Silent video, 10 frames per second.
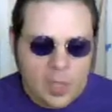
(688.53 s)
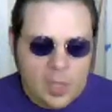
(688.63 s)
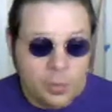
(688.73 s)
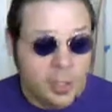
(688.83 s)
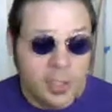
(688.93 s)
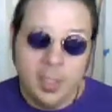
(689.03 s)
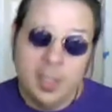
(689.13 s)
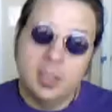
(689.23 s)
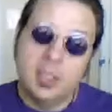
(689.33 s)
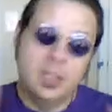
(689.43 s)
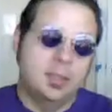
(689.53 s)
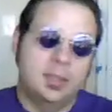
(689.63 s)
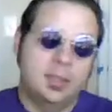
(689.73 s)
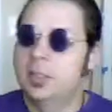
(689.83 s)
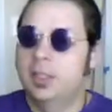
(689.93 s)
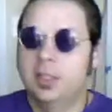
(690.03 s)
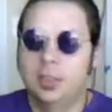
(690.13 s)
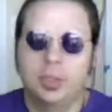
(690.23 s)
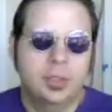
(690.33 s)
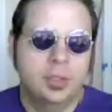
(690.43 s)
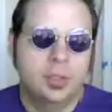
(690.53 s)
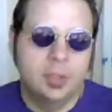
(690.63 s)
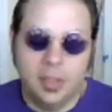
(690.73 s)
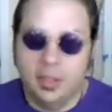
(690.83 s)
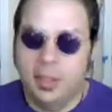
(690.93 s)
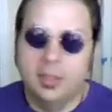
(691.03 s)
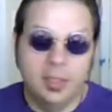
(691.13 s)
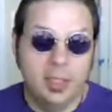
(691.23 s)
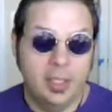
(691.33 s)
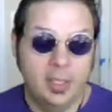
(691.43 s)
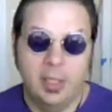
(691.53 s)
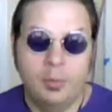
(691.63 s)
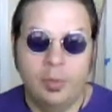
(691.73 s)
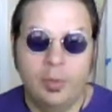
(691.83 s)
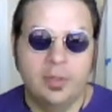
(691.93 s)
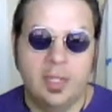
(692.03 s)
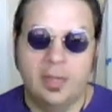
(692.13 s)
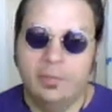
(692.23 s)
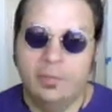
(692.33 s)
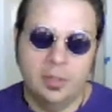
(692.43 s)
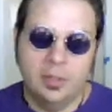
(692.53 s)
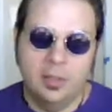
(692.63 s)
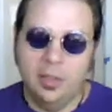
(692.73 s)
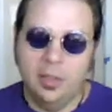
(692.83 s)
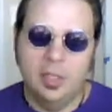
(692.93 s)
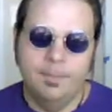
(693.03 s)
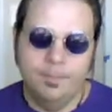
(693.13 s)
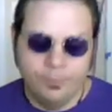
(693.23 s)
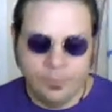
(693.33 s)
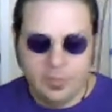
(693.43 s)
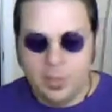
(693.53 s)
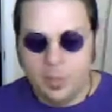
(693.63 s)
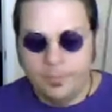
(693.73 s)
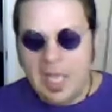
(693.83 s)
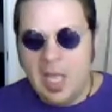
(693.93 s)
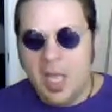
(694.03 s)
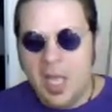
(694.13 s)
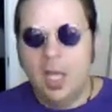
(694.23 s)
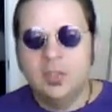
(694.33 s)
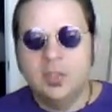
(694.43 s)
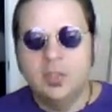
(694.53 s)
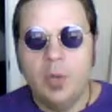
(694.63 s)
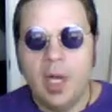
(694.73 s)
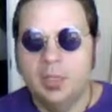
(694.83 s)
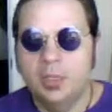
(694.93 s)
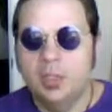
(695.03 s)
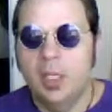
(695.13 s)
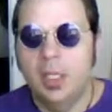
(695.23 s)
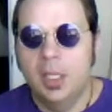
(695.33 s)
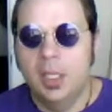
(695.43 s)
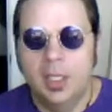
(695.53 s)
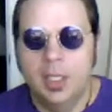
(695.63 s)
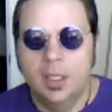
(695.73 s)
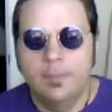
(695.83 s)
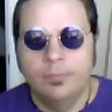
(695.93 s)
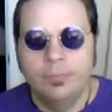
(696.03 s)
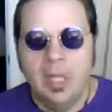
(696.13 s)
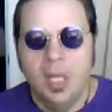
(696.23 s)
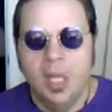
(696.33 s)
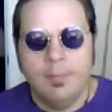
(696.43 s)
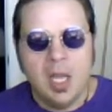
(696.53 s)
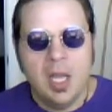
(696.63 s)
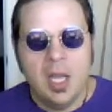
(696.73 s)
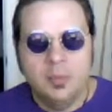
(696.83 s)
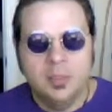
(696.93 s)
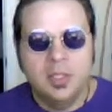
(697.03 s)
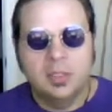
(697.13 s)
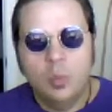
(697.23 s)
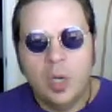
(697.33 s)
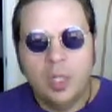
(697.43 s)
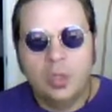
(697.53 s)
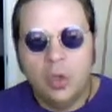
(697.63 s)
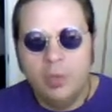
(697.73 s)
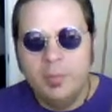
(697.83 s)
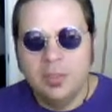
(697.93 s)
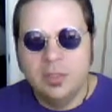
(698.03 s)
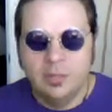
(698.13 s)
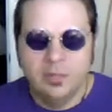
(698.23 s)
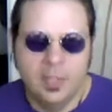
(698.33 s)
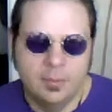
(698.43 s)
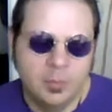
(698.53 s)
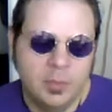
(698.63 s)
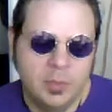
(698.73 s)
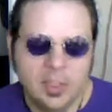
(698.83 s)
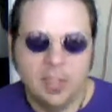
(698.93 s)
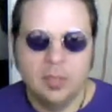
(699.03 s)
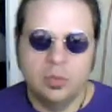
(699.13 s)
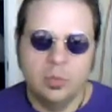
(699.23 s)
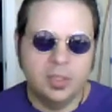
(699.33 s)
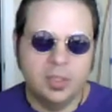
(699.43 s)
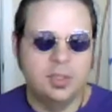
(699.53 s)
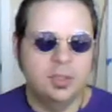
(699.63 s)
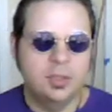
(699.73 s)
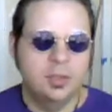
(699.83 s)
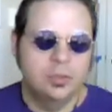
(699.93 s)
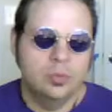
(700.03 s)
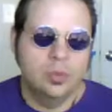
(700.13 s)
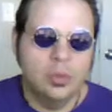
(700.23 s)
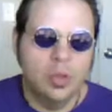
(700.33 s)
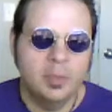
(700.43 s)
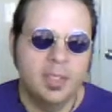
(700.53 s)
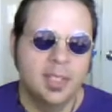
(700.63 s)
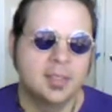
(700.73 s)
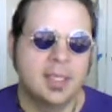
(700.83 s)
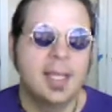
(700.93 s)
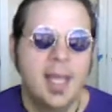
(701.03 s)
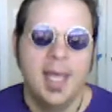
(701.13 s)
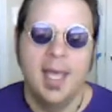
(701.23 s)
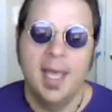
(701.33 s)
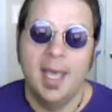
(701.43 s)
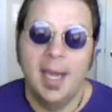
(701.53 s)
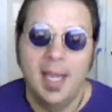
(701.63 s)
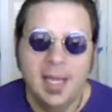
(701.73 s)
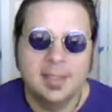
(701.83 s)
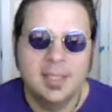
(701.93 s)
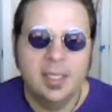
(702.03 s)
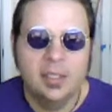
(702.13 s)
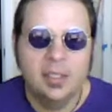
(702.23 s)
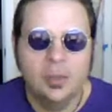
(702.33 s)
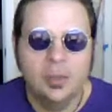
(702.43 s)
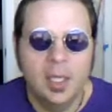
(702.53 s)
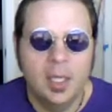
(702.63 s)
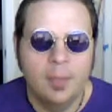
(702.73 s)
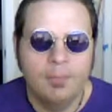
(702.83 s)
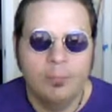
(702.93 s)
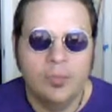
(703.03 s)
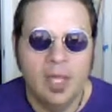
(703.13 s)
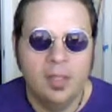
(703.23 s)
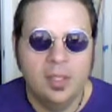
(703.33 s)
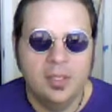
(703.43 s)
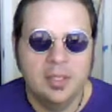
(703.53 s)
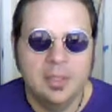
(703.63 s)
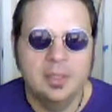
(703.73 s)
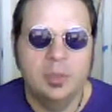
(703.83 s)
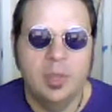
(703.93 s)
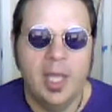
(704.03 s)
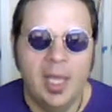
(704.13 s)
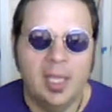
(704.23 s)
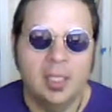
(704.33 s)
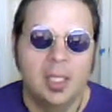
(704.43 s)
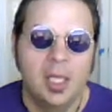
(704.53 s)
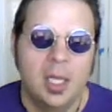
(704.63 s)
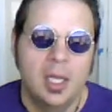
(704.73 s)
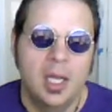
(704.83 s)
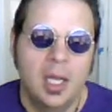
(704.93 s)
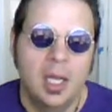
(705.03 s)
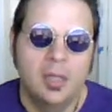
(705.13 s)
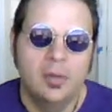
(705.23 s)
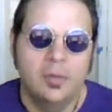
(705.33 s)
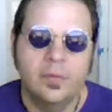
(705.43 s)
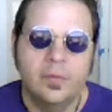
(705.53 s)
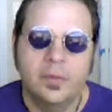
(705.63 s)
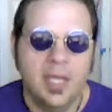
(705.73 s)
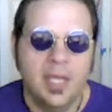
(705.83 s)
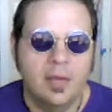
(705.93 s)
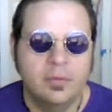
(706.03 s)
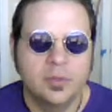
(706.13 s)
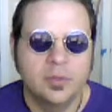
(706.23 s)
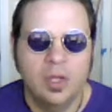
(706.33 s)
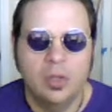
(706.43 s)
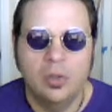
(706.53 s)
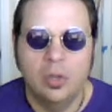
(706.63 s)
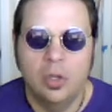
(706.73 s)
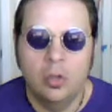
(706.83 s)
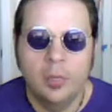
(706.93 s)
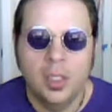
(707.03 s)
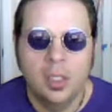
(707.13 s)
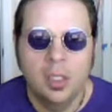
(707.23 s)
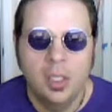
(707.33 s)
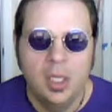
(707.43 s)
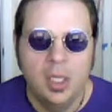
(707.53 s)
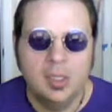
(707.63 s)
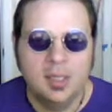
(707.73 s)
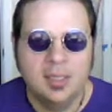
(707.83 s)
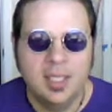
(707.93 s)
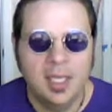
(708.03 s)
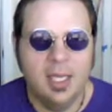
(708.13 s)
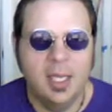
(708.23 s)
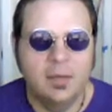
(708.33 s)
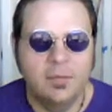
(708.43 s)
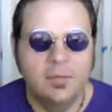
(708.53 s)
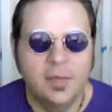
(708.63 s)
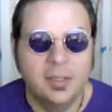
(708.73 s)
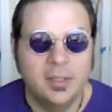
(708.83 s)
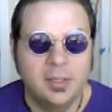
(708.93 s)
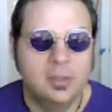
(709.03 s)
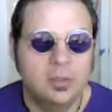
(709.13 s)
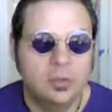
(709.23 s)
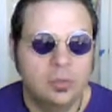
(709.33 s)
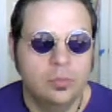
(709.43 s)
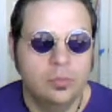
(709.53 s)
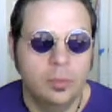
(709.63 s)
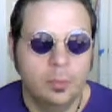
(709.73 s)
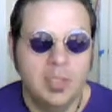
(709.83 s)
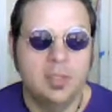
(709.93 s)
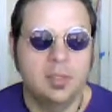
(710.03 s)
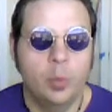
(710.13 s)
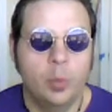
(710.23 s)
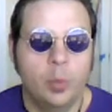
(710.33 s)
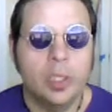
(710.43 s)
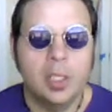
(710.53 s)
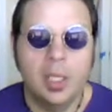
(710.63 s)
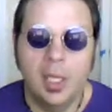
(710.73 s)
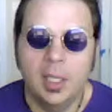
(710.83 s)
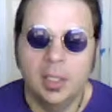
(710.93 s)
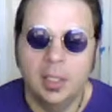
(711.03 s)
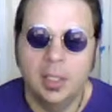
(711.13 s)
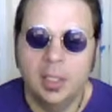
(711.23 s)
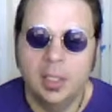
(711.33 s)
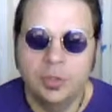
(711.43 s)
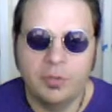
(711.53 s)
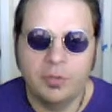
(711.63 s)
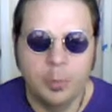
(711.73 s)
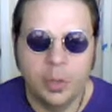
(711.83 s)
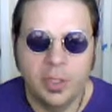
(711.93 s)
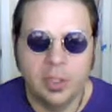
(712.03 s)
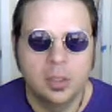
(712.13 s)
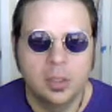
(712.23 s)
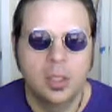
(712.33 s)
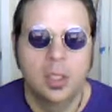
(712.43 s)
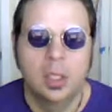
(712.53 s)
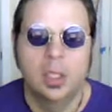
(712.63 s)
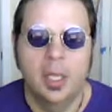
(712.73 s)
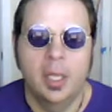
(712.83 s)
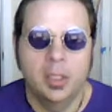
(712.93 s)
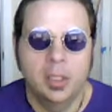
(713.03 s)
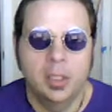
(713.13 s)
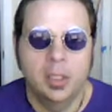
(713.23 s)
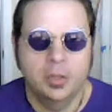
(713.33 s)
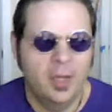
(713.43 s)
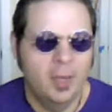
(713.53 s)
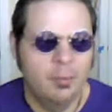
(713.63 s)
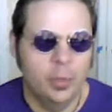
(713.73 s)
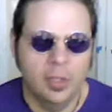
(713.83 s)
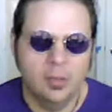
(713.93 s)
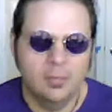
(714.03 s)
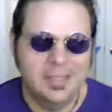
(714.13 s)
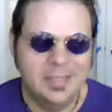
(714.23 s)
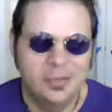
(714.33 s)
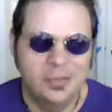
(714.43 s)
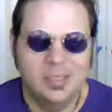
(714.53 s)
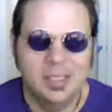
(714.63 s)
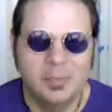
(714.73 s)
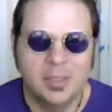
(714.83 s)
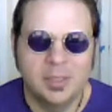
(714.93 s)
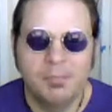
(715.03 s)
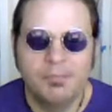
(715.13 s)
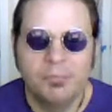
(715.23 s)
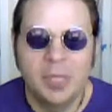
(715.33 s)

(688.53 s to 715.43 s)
They're going to eat Kansas State's lunch. They're just, unless they pull the Stanford thing, they're going to eat it. So, I also watched, I almost got to watch all Big 12 games because I also watched TCU and Oklahoma last night. And I got to tell you, I thought TCU had it. The first half was all Oklahoma. And then the second half, TCU, the beast awoke, and Trevon Boynkin, Trevon Boynkin, I always get that mixed up,